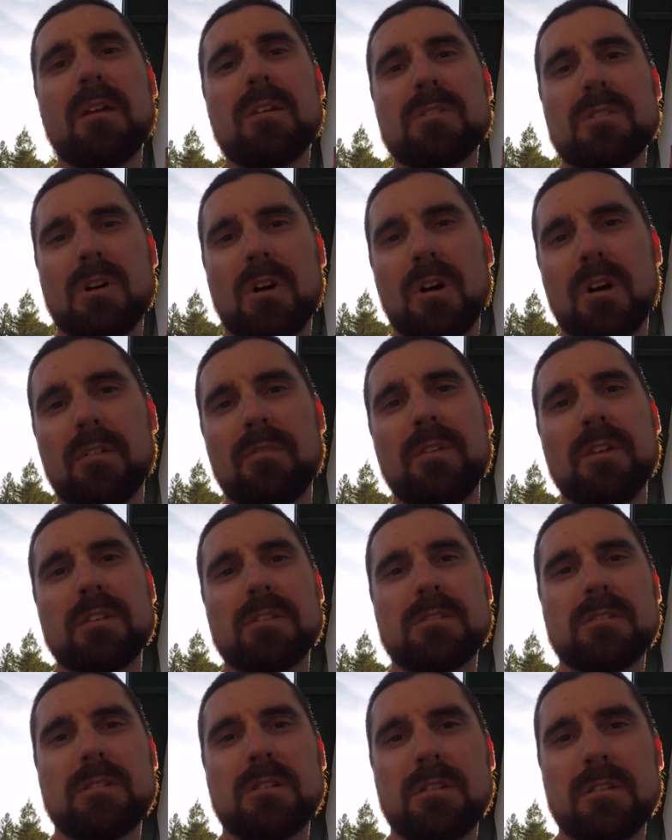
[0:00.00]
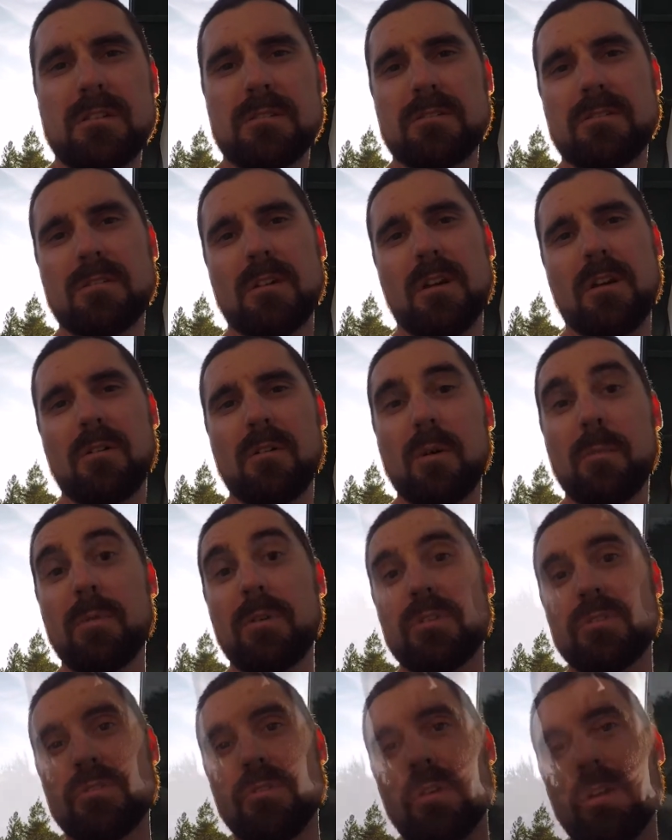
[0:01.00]
to harvest. So hope you
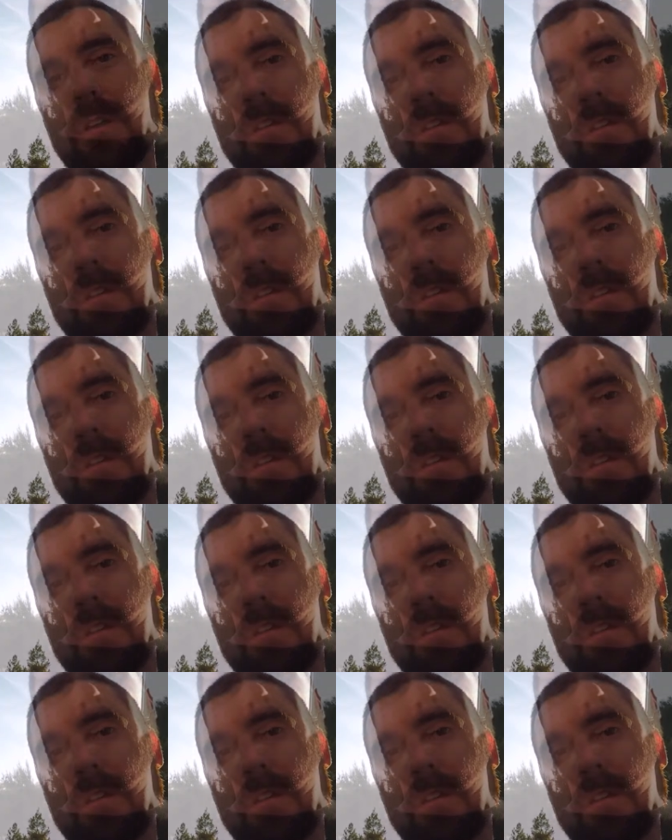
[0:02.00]
enjoy.